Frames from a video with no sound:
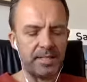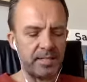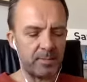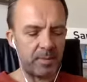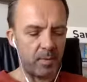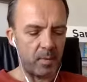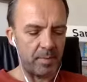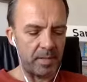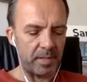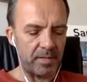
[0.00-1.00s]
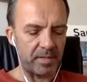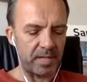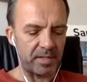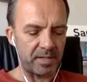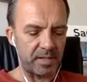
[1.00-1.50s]
explain what we mean by the
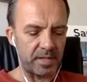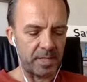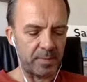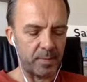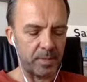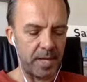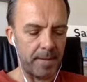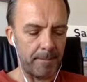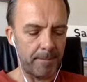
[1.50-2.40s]
dials on the dashboard. Yeah.